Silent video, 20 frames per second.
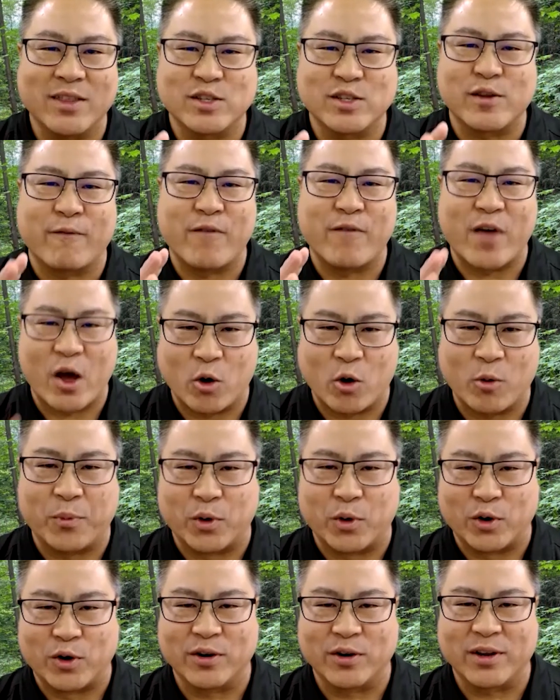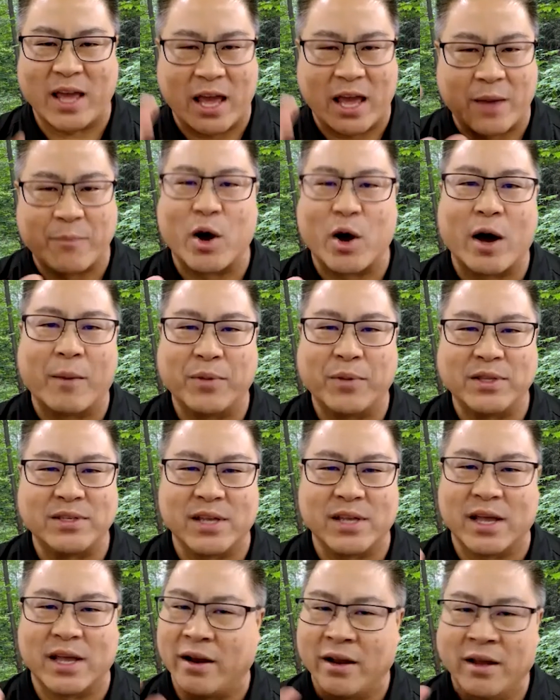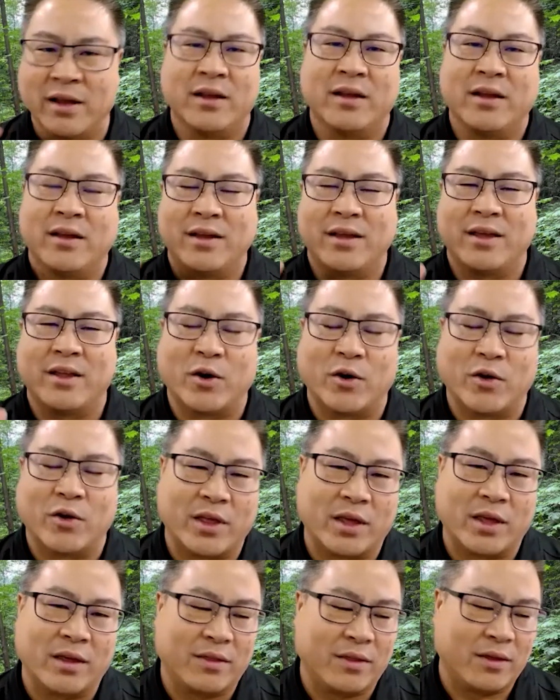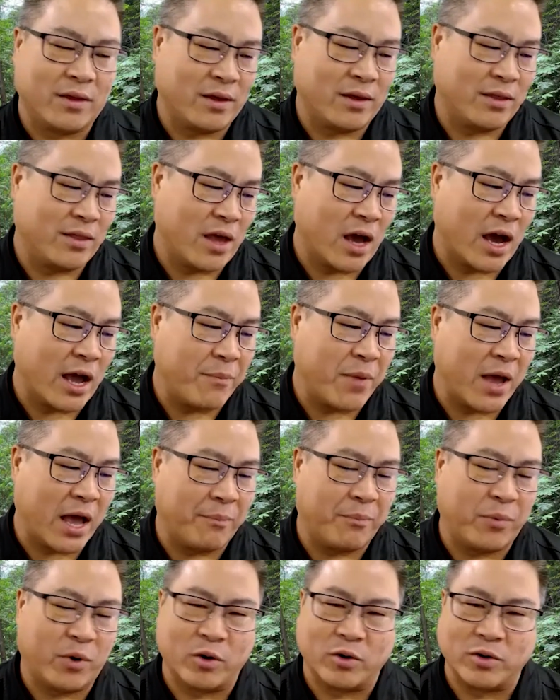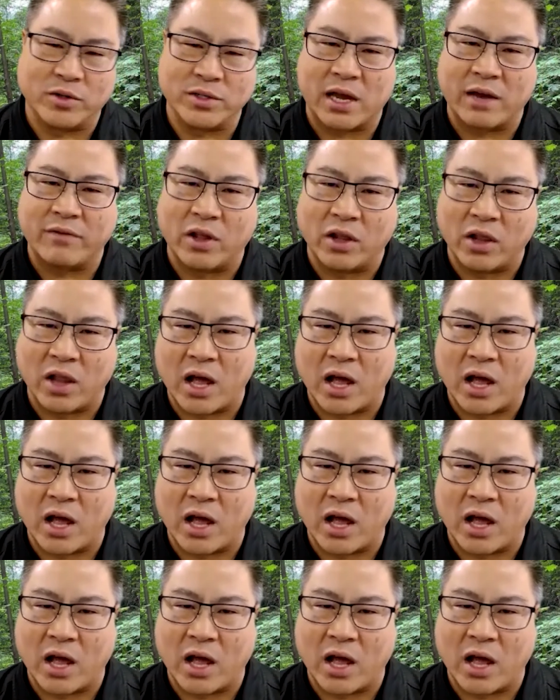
this developer came up and said, the iPad Pros have the